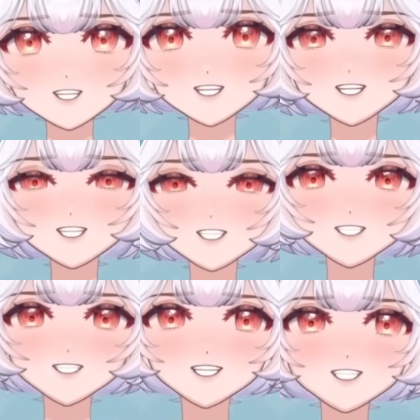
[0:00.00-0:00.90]
You do
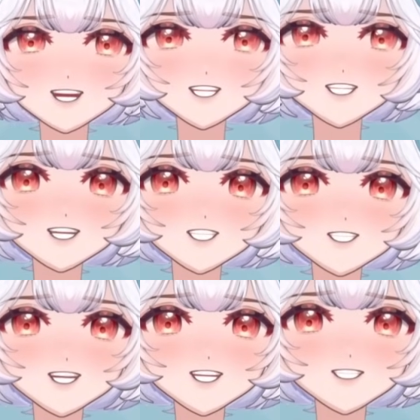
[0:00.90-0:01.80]
what you gotta do.
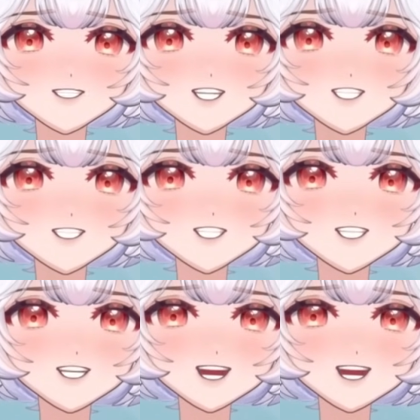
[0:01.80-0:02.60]
Will it be cool?